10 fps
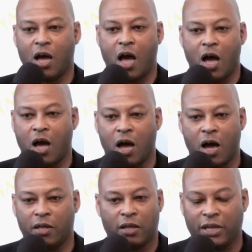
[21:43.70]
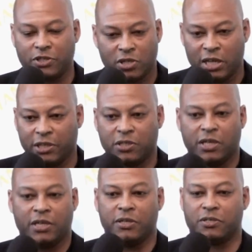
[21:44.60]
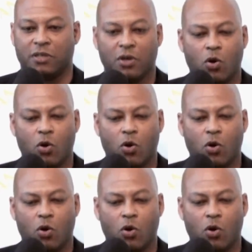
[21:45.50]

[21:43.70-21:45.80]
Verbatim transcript: uh, nationalities,